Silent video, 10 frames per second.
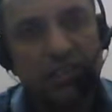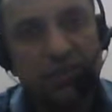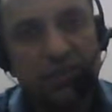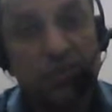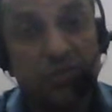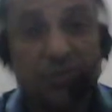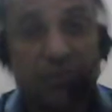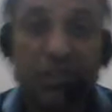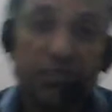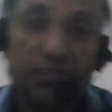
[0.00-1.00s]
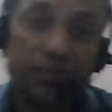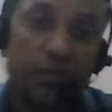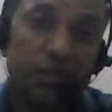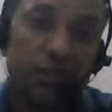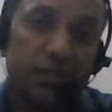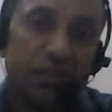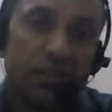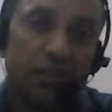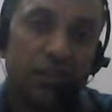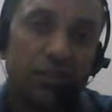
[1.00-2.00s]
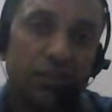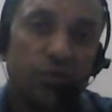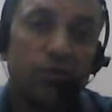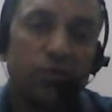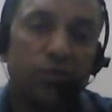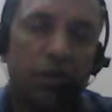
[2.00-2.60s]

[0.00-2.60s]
So it's much important to